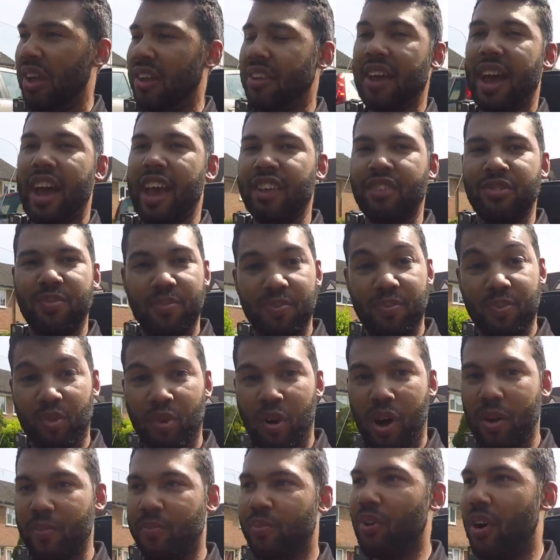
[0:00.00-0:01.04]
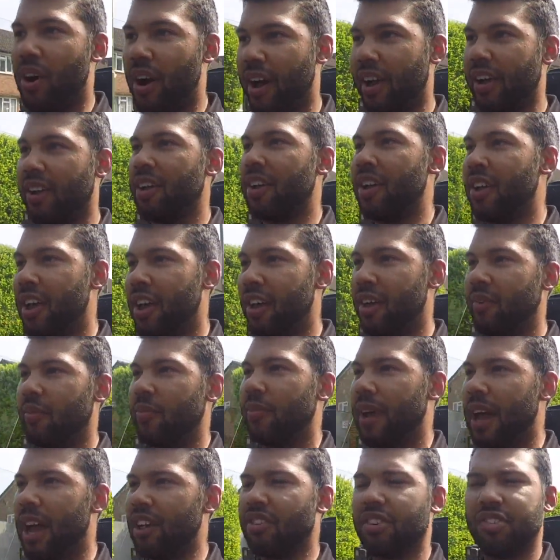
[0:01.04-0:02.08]
That is quite bright.
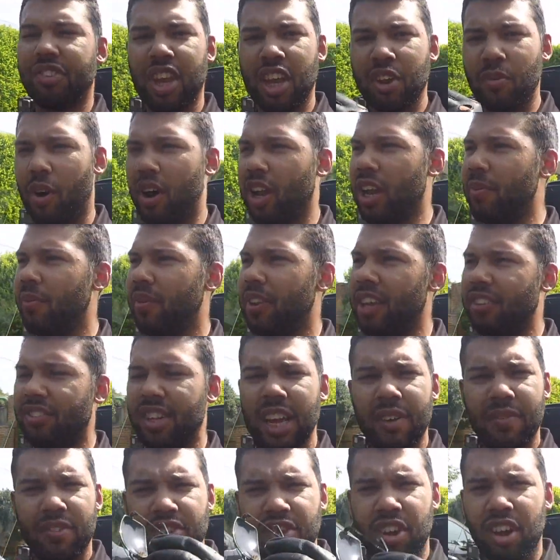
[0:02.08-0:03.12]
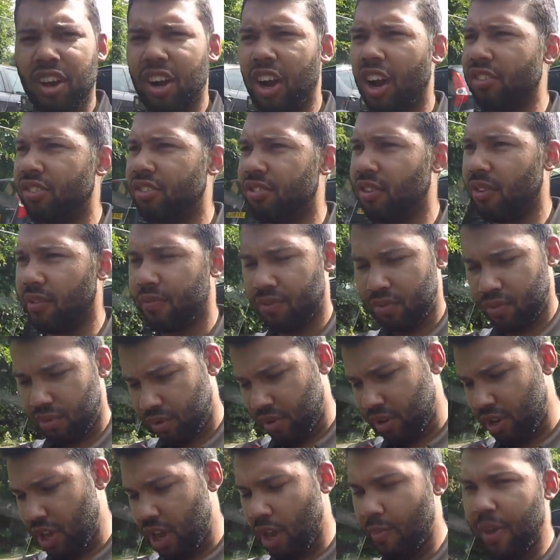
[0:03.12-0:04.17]
Actually, I'll tell you what, let's leave the sunglasses off for
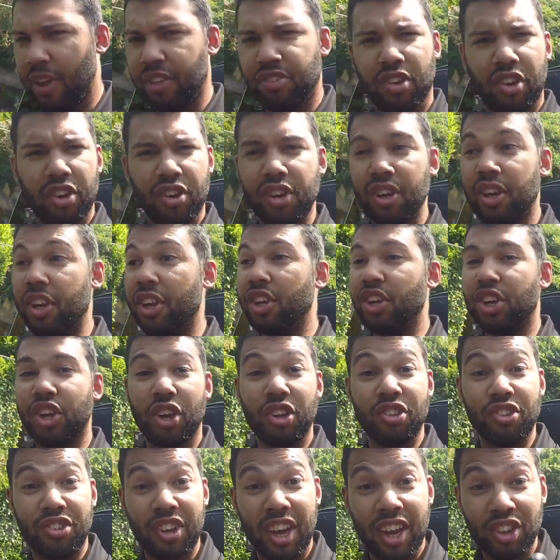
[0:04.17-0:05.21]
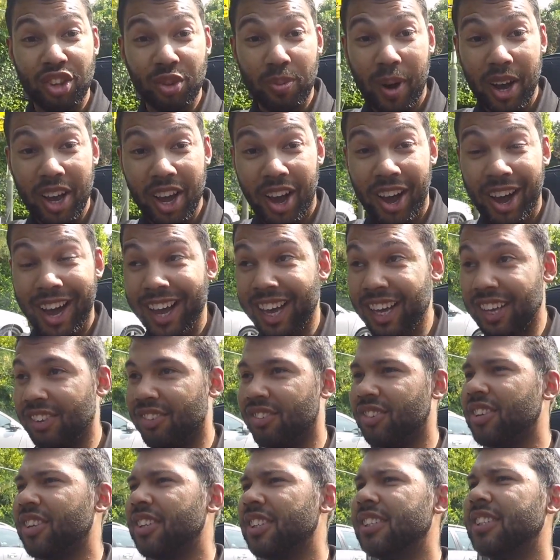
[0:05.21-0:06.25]
a bit so you can see into my
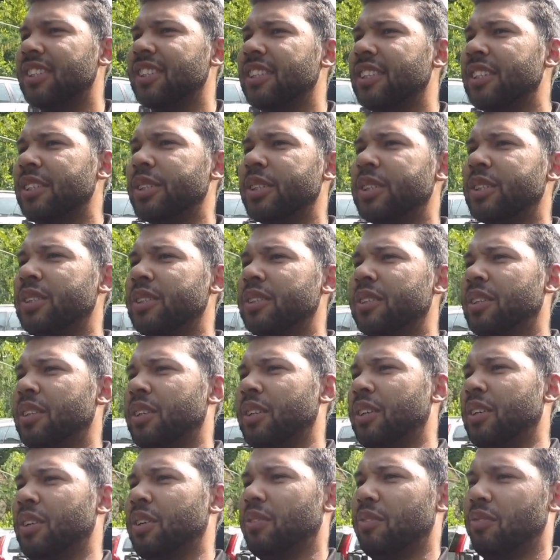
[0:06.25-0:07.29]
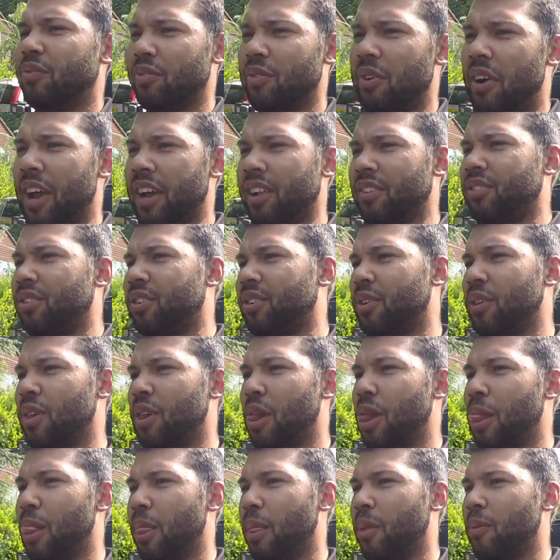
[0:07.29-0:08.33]
eyes. Right.
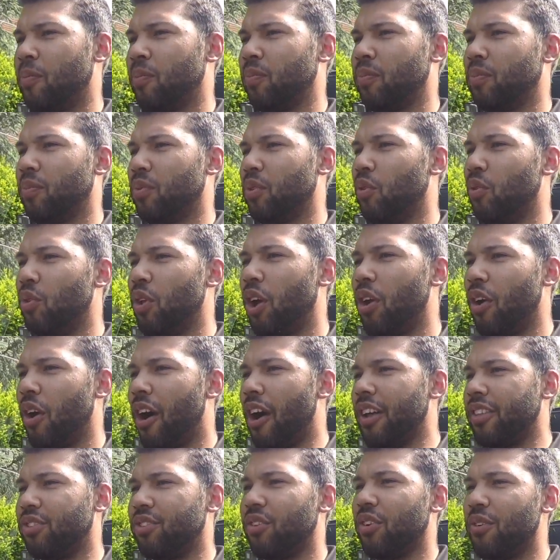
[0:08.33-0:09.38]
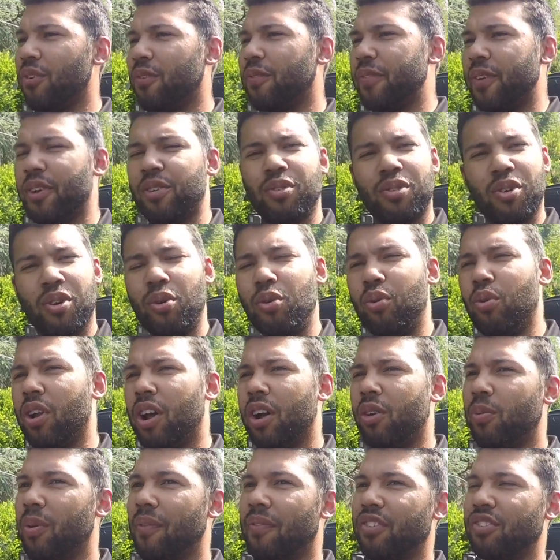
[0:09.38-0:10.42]
Although I do feel
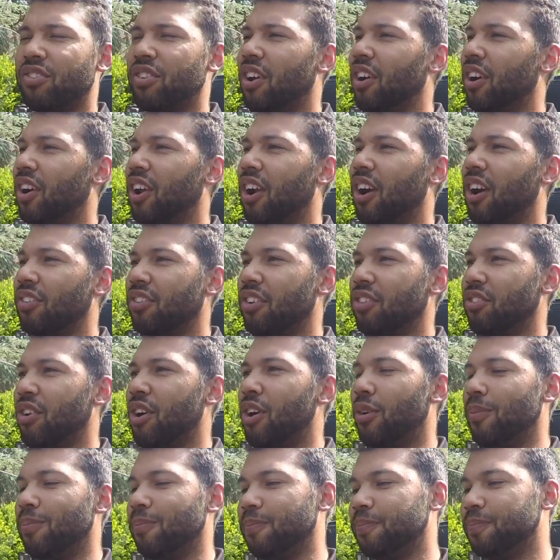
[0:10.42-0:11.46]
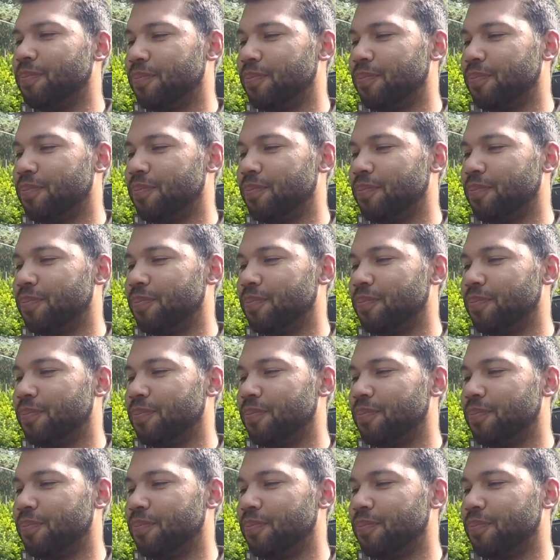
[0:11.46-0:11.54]
cooler with the sunglasses on.